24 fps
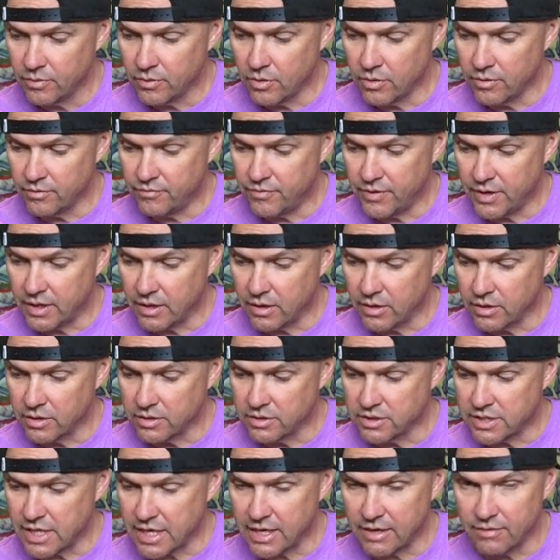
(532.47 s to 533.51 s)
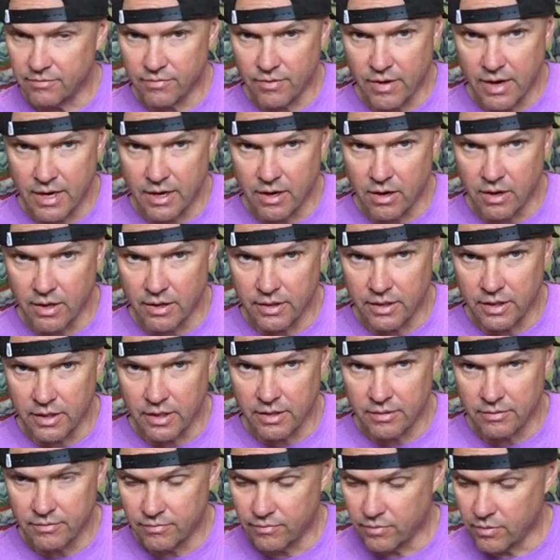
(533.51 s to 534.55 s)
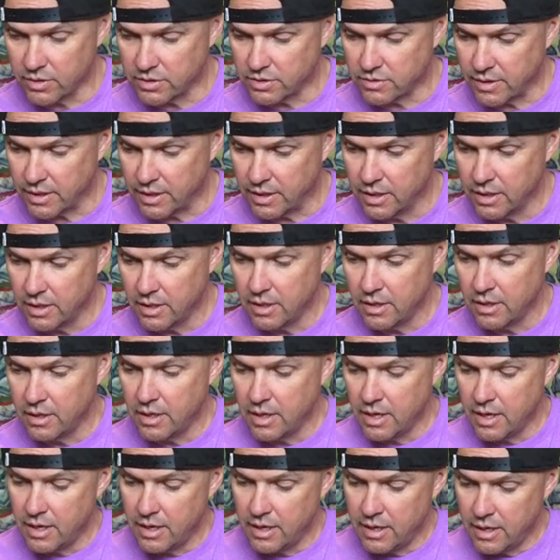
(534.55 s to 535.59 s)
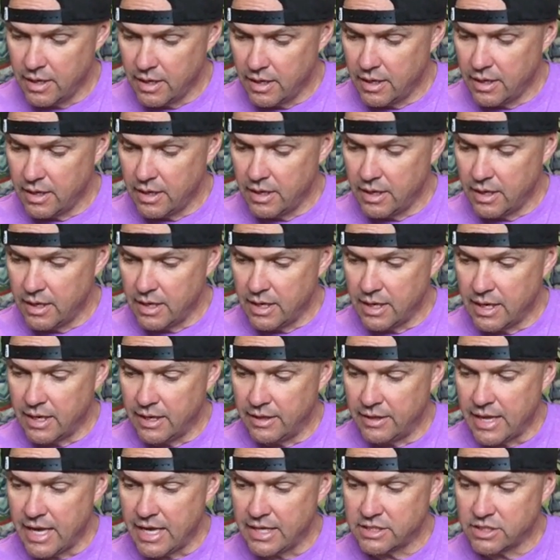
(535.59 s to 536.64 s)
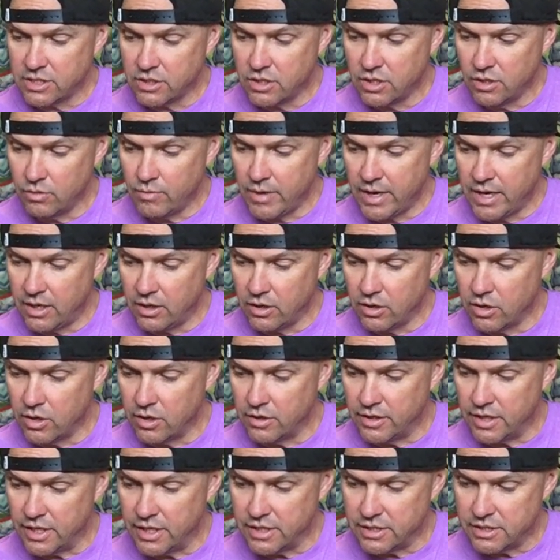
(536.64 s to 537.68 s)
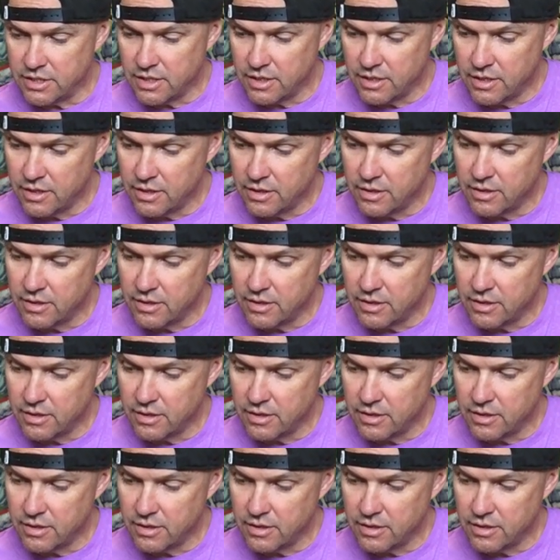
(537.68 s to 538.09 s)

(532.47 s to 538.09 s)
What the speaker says: 3rd finger, 2nd fret on the 4th string. And that's a good way to learn these.